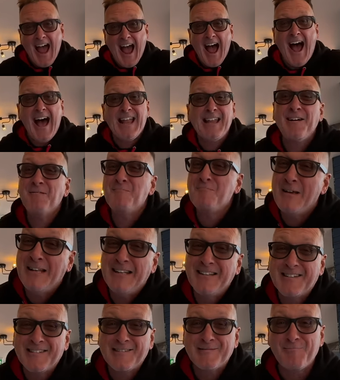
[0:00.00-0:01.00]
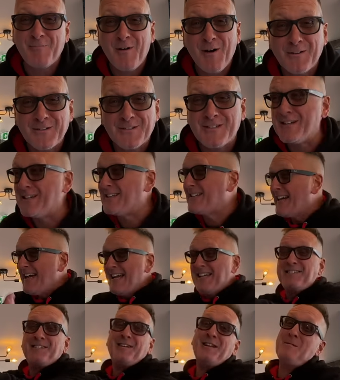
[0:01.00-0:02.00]
And I've been spotted.
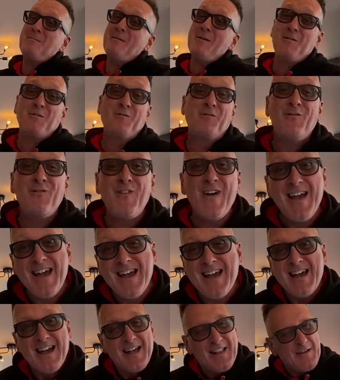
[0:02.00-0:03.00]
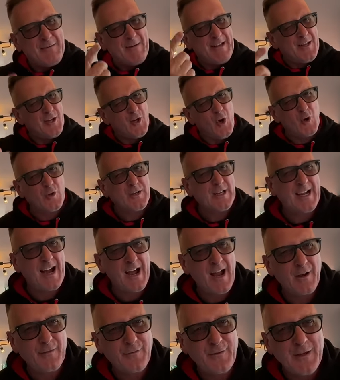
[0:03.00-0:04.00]
It's going to be unfair. They went, you're the
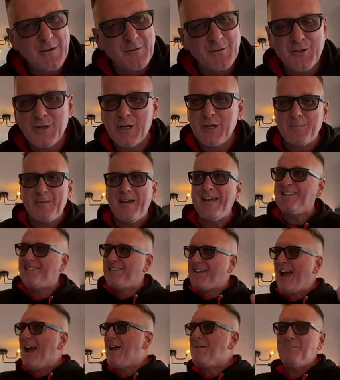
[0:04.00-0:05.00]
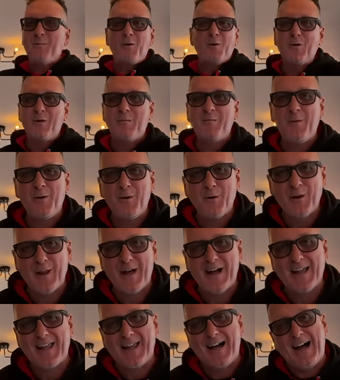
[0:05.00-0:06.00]
guy off YouTube. It's getting more and more
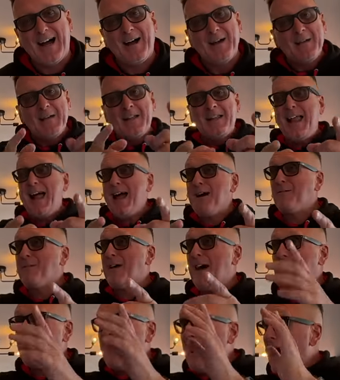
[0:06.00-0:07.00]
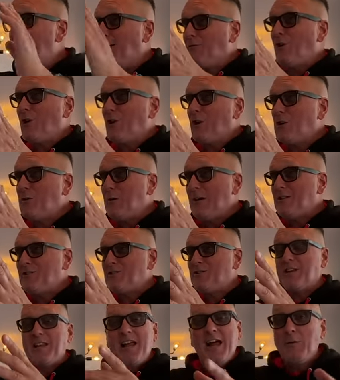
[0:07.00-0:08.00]
like that. Now then, I've got a
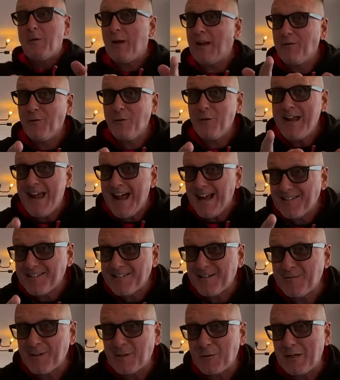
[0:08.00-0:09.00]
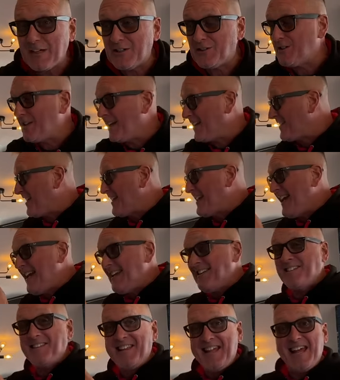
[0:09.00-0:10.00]
question. Well, I've already asked them the question. I said,
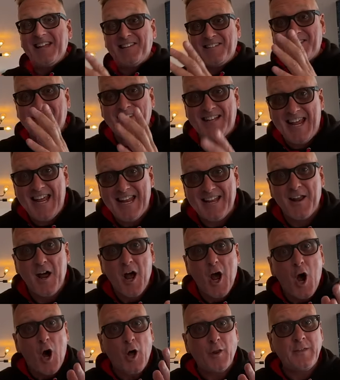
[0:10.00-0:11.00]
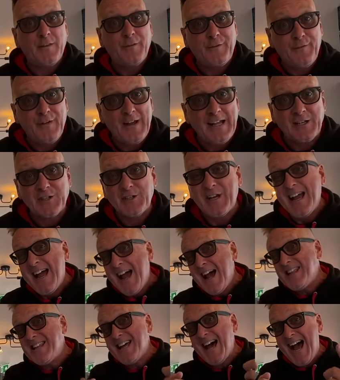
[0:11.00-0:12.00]
is there skin on the fish?
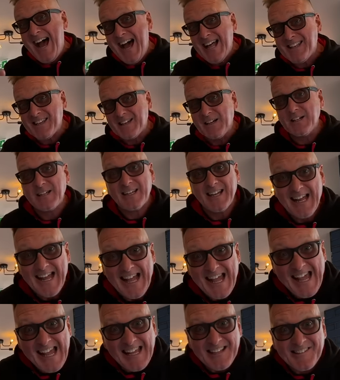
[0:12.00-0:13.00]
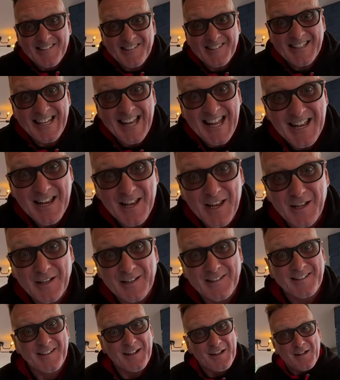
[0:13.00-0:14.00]
And the haddock is
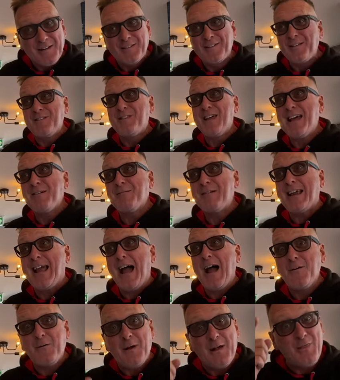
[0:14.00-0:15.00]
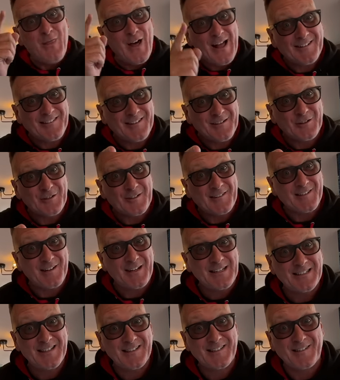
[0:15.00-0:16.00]
skinless. So there we go. That's a good
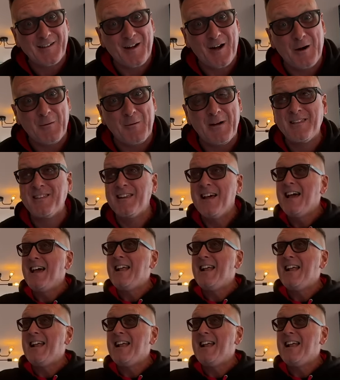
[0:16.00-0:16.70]
sign to start with.